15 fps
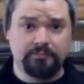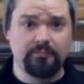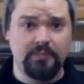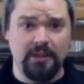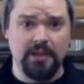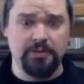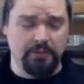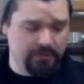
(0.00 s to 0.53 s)

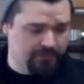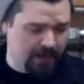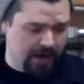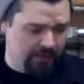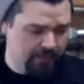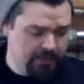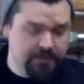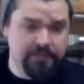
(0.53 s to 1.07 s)
in your
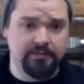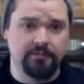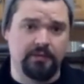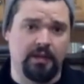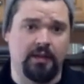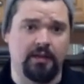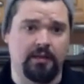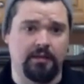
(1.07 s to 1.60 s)
environment,
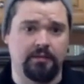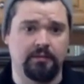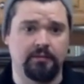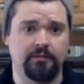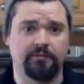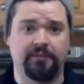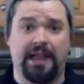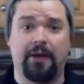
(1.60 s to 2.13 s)
and
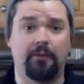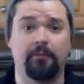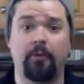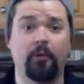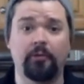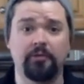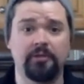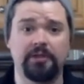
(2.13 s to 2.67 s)
flour.
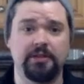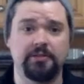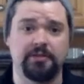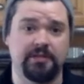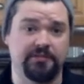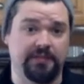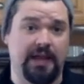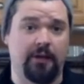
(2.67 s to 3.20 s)
All we're really using
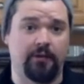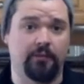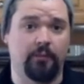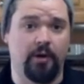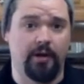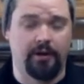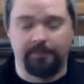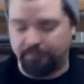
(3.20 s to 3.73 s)
is flour and
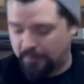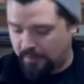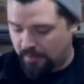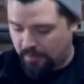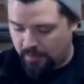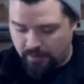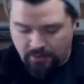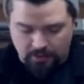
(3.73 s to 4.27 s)
water.
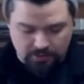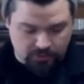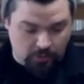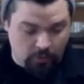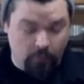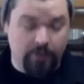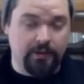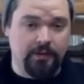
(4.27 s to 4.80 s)
So
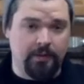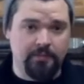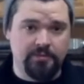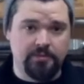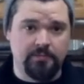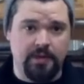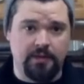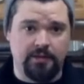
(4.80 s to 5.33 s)
when it comes to
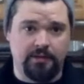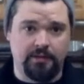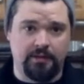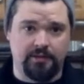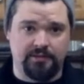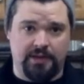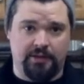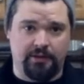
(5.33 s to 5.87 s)
making a
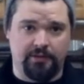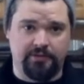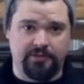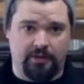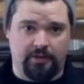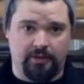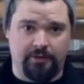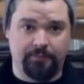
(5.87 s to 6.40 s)
sourdough
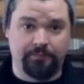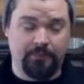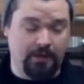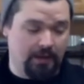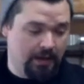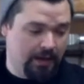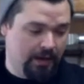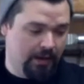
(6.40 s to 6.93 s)
starter,
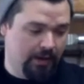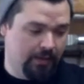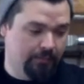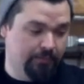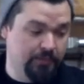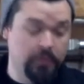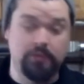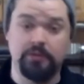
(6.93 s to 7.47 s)

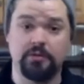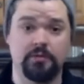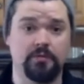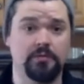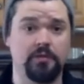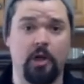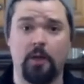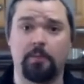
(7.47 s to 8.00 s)
you can
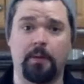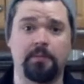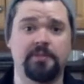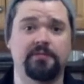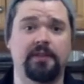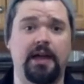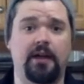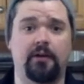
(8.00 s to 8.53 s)
use all-purpose
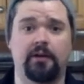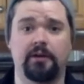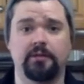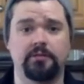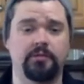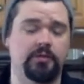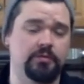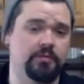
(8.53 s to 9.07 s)
flour,
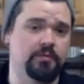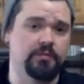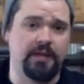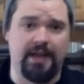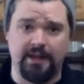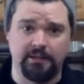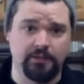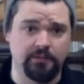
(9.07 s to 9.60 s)
you can use
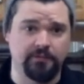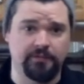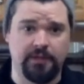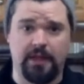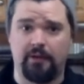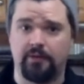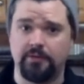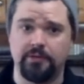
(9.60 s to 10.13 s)
high-gluten
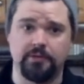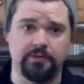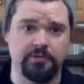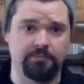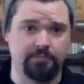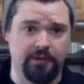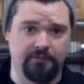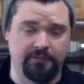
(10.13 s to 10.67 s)
flour, you can use
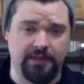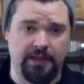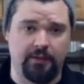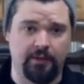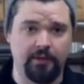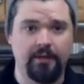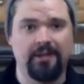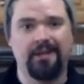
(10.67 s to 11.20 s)
bread
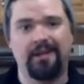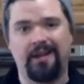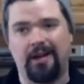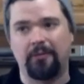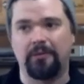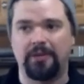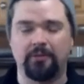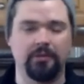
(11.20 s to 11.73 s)
flour. I
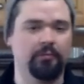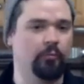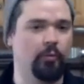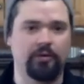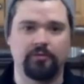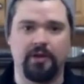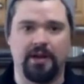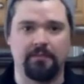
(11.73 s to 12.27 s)
really
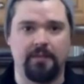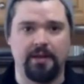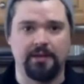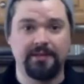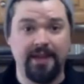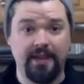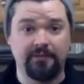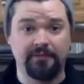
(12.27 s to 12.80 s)
wouldn't recommend
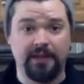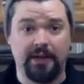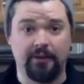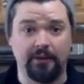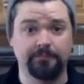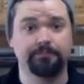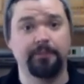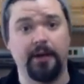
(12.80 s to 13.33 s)
cake
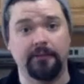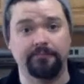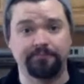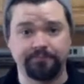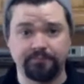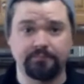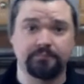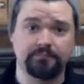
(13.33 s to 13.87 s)
flour, but
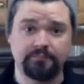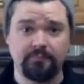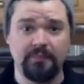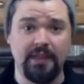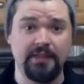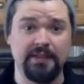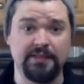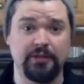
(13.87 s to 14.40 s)

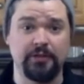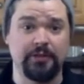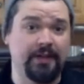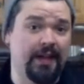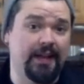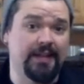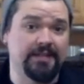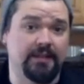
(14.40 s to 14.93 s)
that's all you
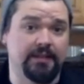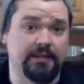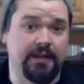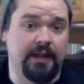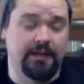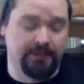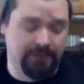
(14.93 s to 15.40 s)
got, that's all you got.